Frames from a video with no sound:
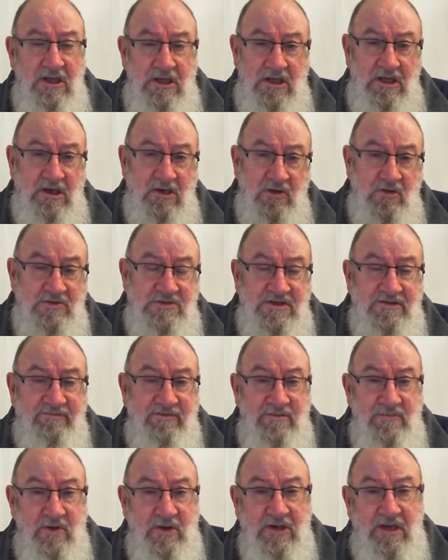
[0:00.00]
And of course,
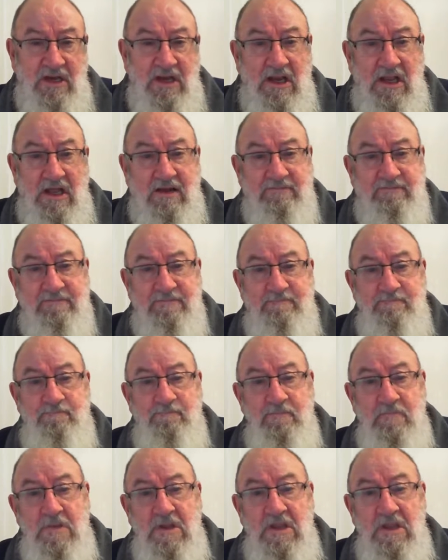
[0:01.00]
everybody would laugh.
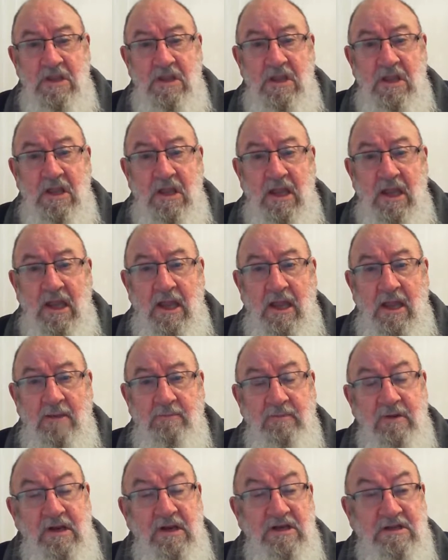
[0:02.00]

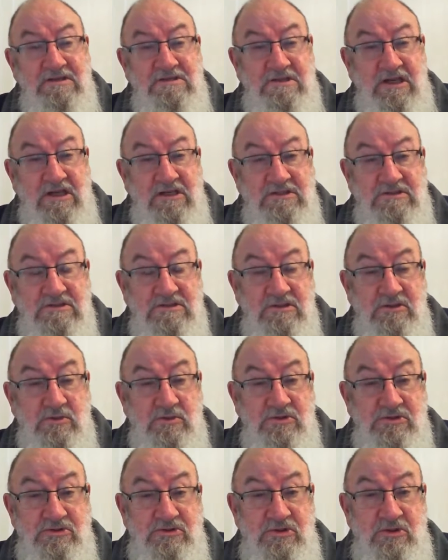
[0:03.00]
But in a sense, it
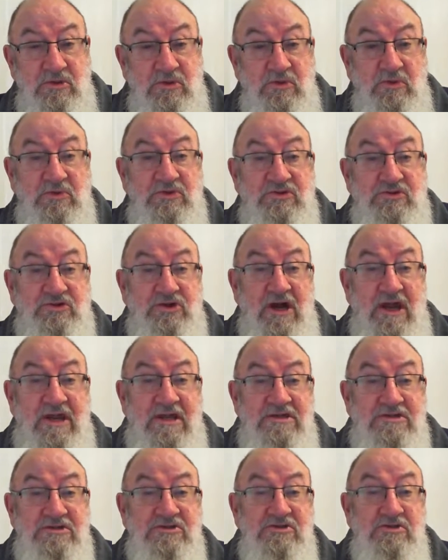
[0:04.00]
was true,
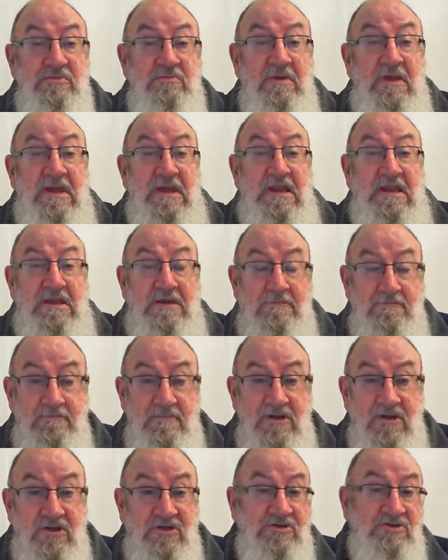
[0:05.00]
strange to me,
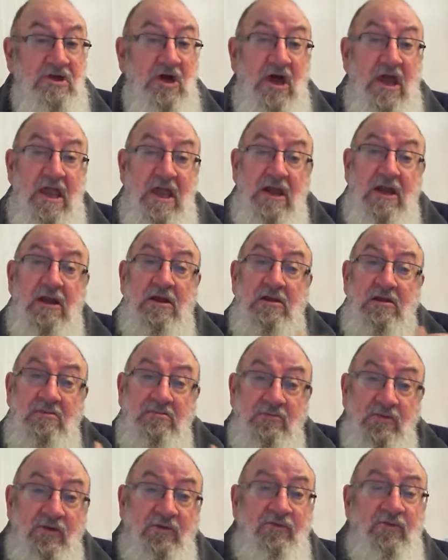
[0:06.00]
because I had
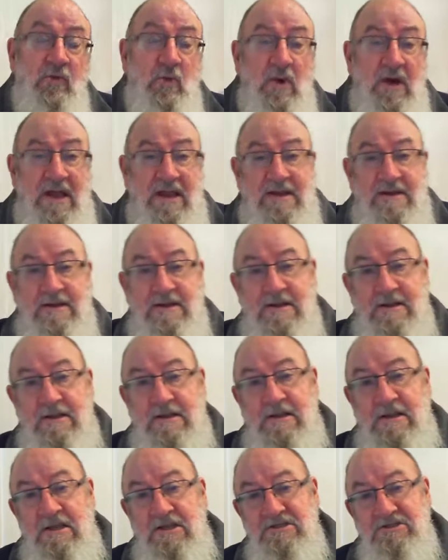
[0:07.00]
moved away.
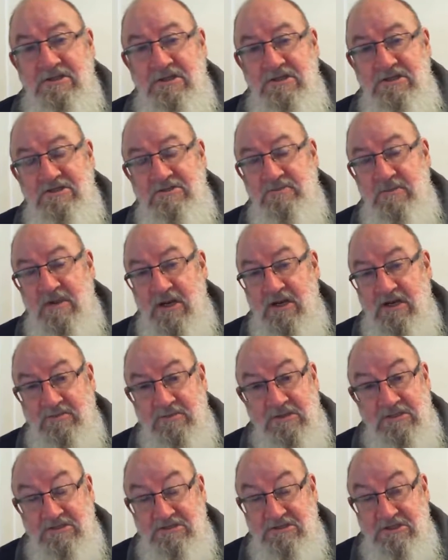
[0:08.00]
So this man had
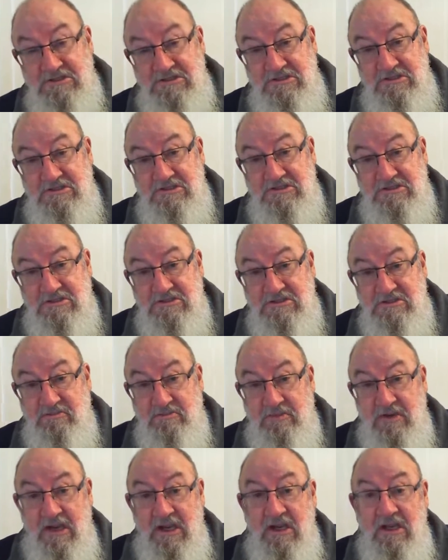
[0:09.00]
been 60 years in
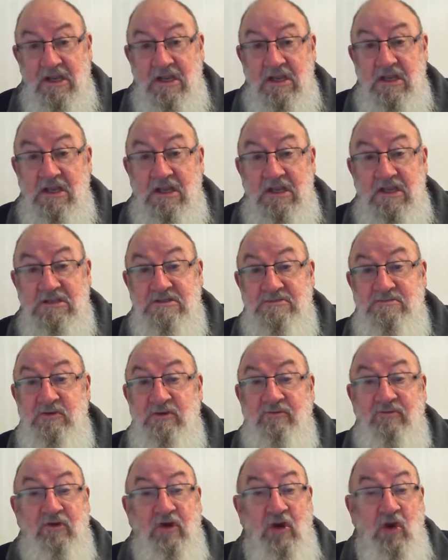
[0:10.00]
Japan. He has
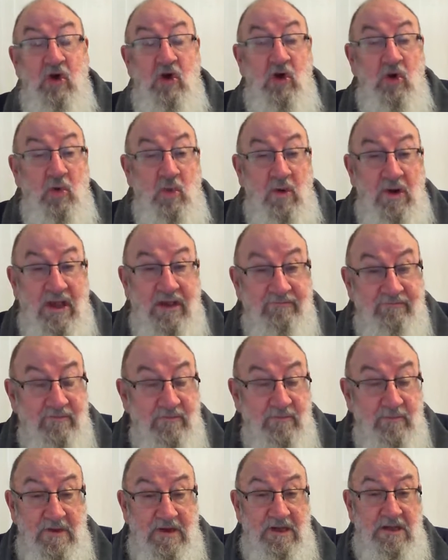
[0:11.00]
moved a long way
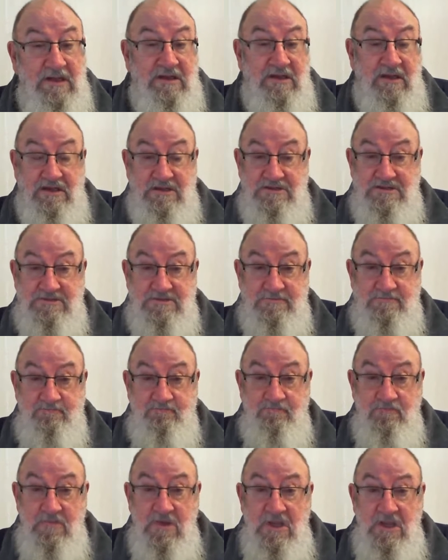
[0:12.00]
from many things.
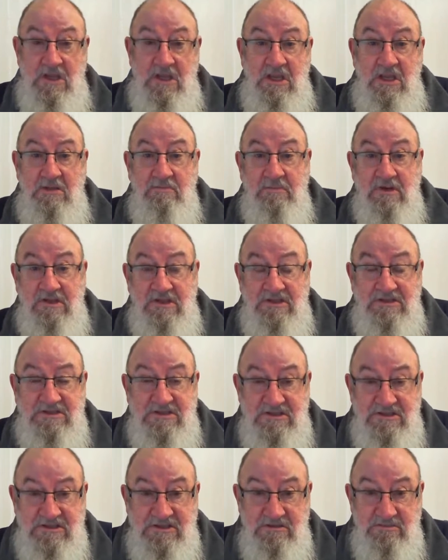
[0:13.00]
But
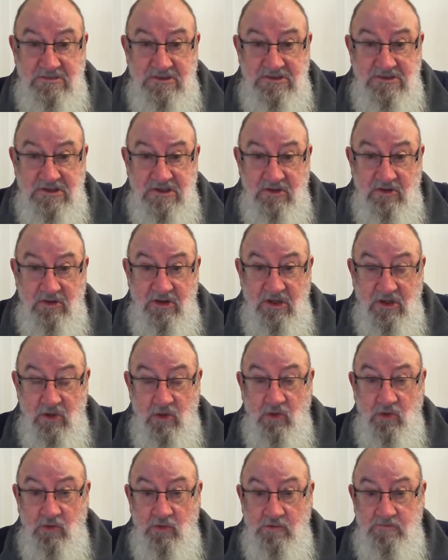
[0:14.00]
this is the missionary
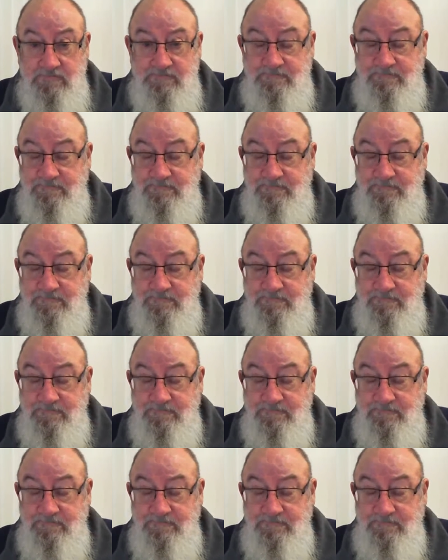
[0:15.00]
call.